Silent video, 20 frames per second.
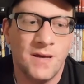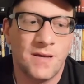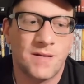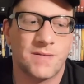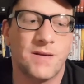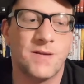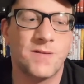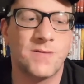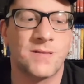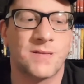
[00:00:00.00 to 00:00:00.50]

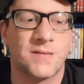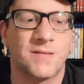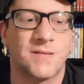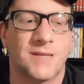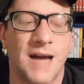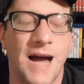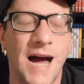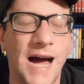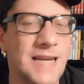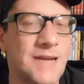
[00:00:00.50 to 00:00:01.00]
there's
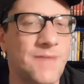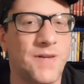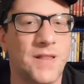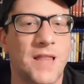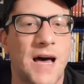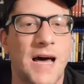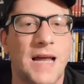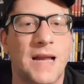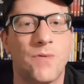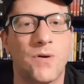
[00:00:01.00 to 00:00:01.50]
kind of a
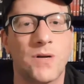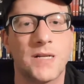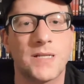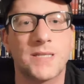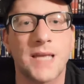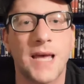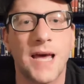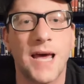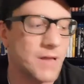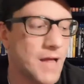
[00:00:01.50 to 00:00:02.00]
lot I want to
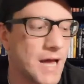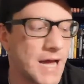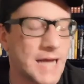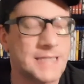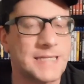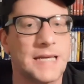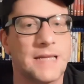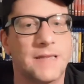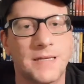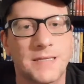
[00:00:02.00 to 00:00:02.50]
say. Like I
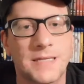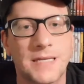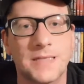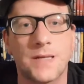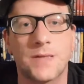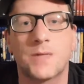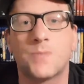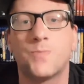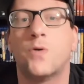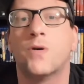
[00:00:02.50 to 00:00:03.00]
said, this is
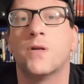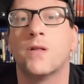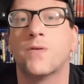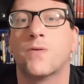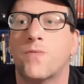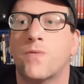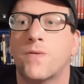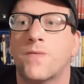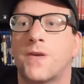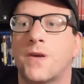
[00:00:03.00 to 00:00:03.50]
a
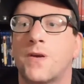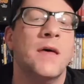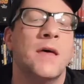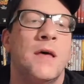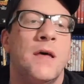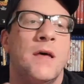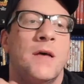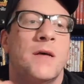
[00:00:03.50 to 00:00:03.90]
spoiler review.